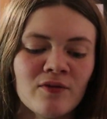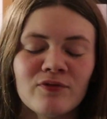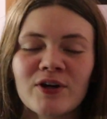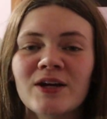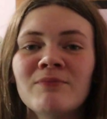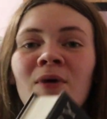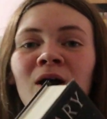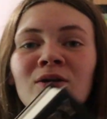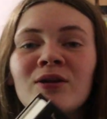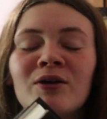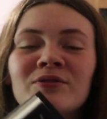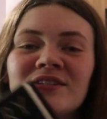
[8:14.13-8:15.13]
freaking
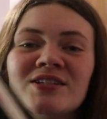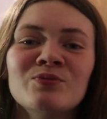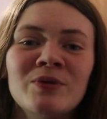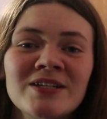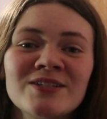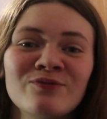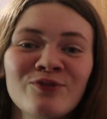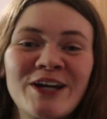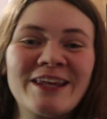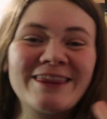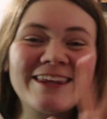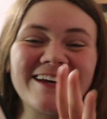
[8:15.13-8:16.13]
Marlo is the sweetest
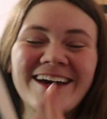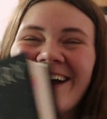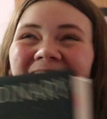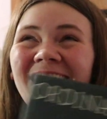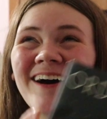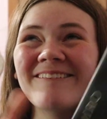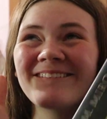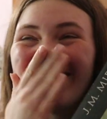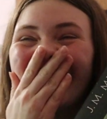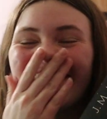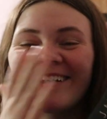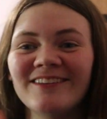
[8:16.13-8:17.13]
freaking thing. Oh my
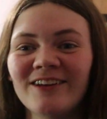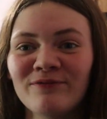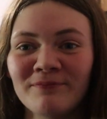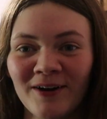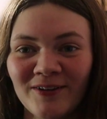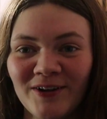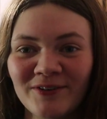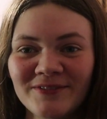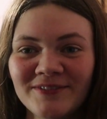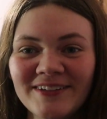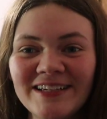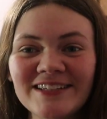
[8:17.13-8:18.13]
god, I love Marlo.
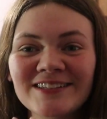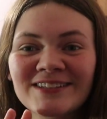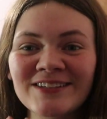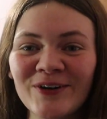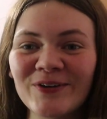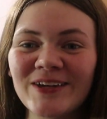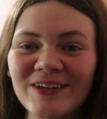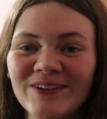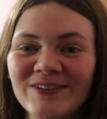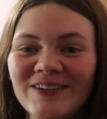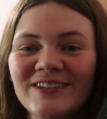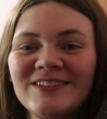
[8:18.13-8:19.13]
He's so
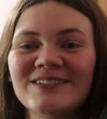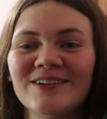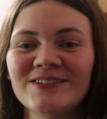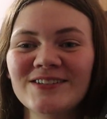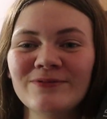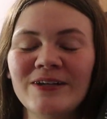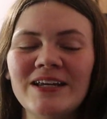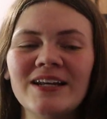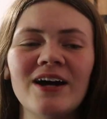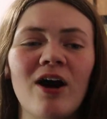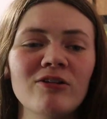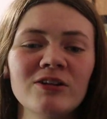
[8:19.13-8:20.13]
cute. He's so
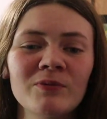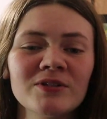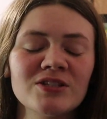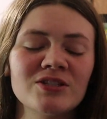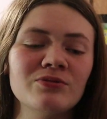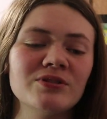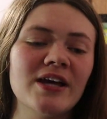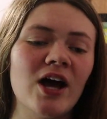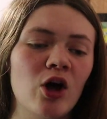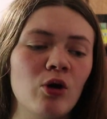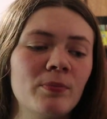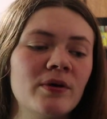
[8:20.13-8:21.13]
sweet. All he wants to do is
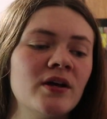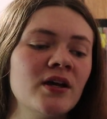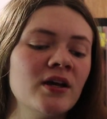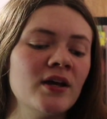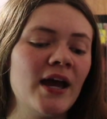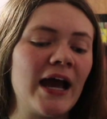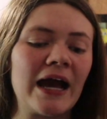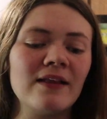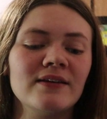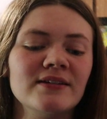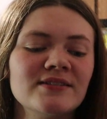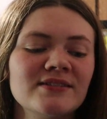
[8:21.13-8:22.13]
help
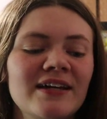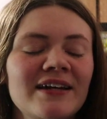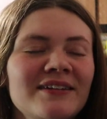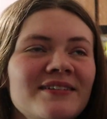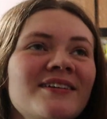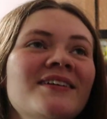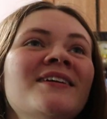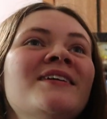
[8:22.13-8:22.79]
Alice, and